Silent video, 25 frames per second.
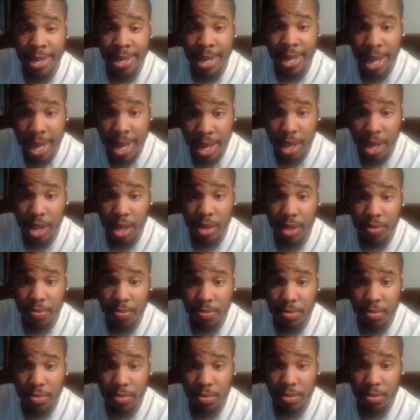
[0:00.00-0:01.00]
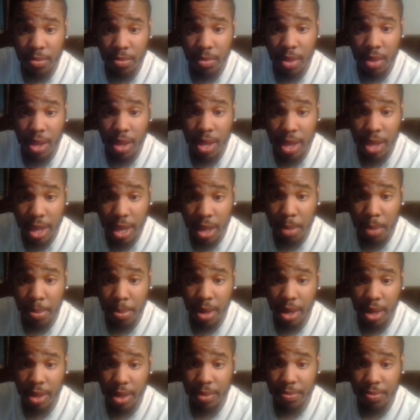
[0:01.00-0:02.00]
Dead. Think
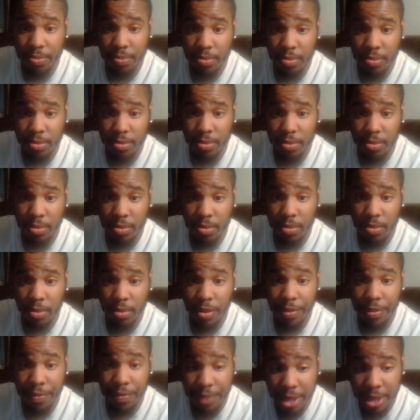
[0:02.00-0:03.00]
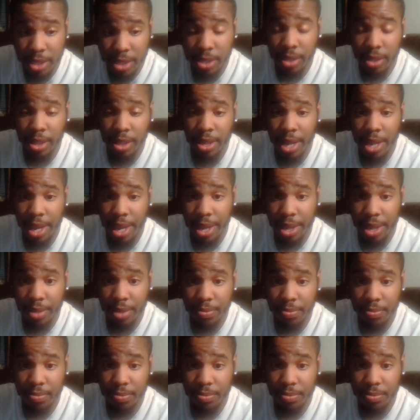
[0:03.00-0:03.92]
about it. Feast of the Dead.